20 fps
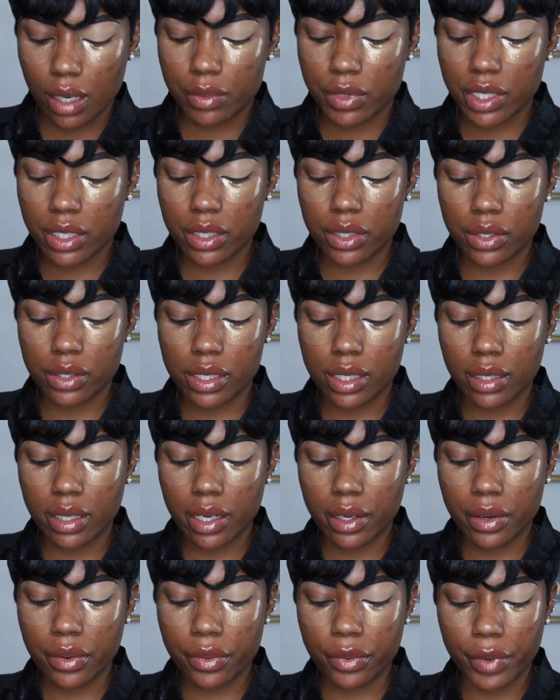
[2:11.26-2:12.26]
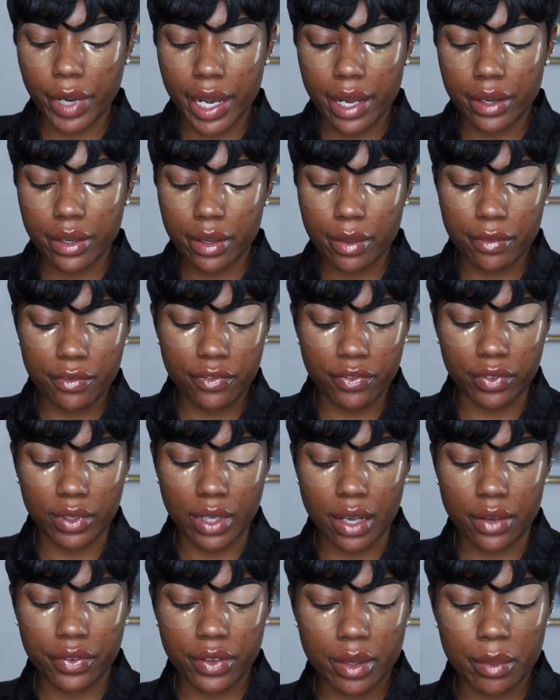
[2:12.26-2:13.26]
I'm just using like a random
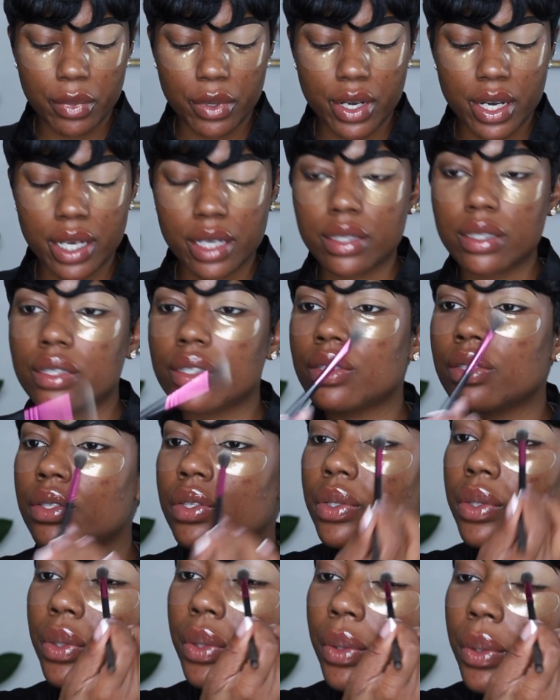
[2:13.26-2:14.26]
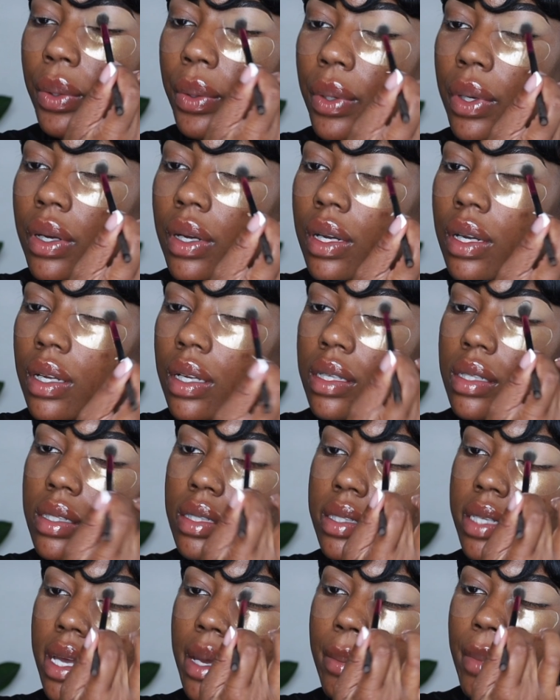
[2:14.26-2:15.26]
fluffy brush to
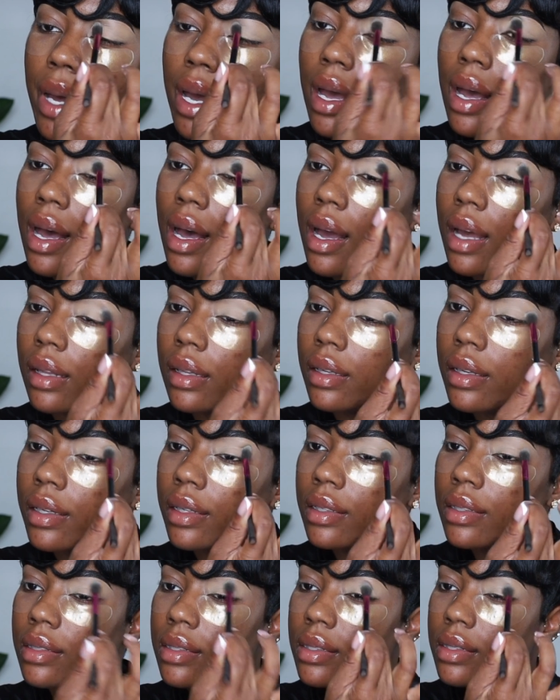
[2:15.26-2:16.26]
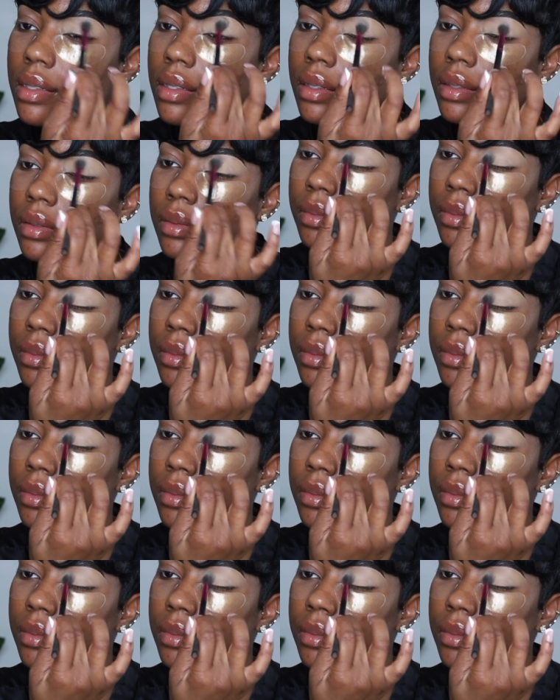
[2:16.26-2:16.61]
set my eyelids.